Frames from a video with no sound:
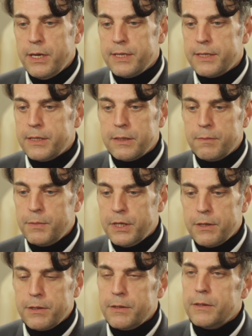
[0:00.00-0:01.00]
is
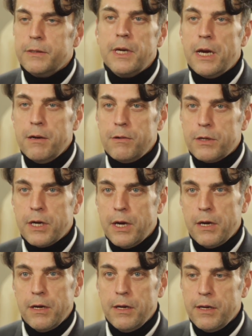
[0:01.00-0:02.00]
because now,
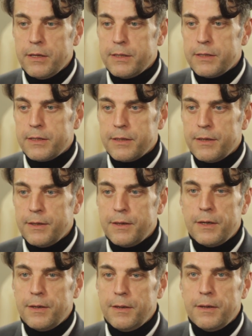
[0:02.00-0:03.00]
okay, it's
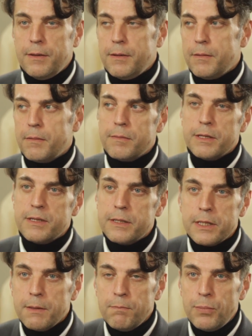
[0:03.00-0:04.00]

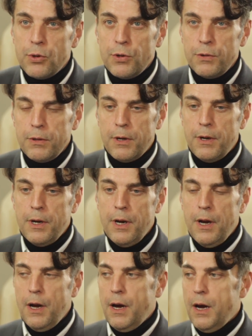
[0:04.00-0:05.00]
simple.
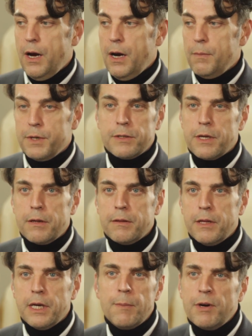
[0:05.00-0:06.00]
Because
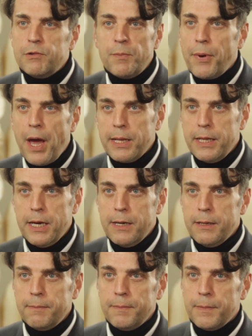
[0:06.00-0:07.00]
think about
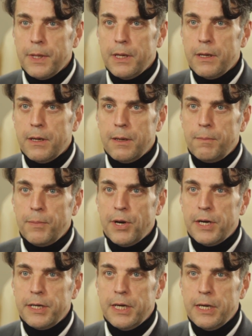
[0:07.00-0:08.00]
Prada.
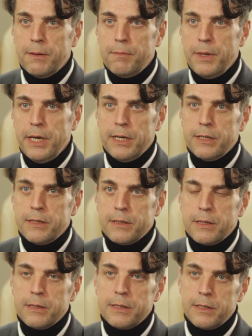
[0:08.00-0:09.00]
Prada makes
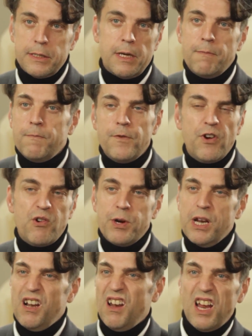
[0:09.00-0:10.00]
some
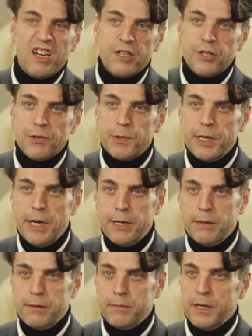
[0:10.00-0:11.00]
very luxury
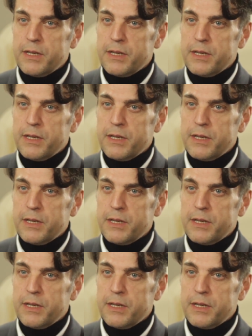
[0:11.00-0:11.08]
and